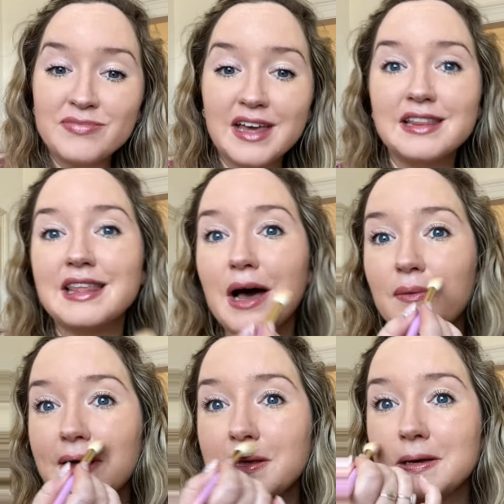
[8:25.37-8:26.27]
and that
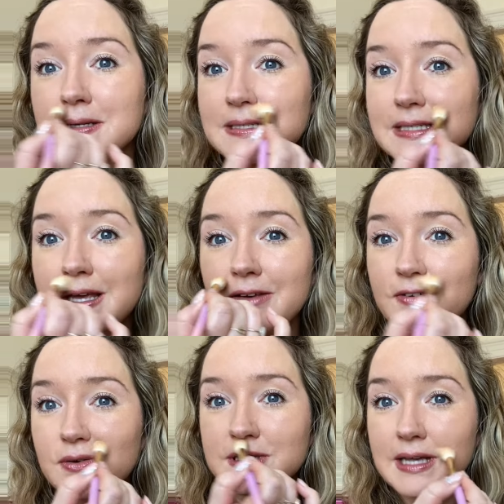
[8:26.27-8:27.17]
way you can see for
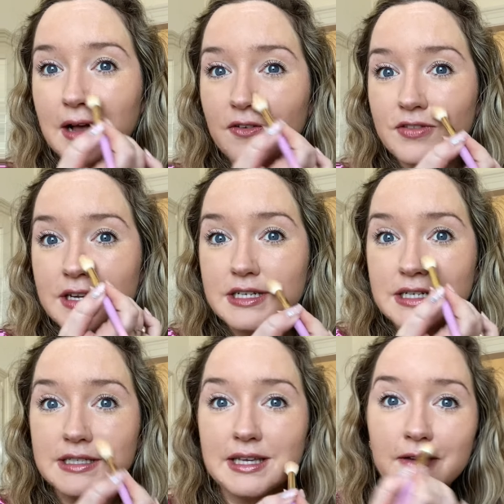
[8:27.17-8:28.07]
yourself that it
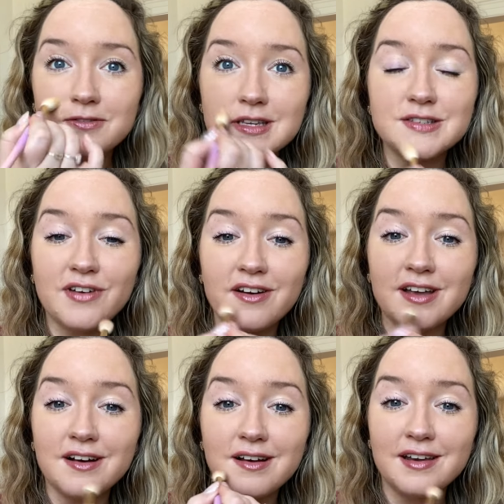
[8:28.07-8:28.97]
does give this very
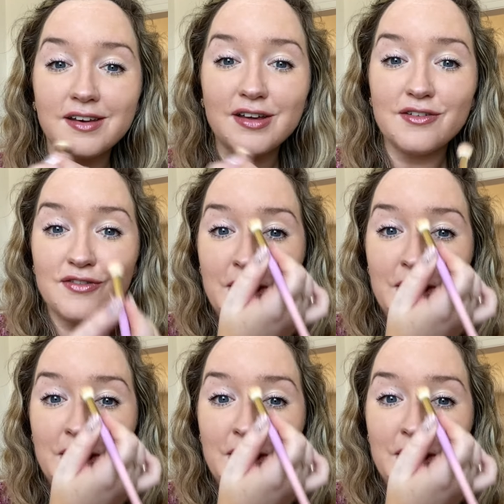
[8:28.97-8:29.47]
kind of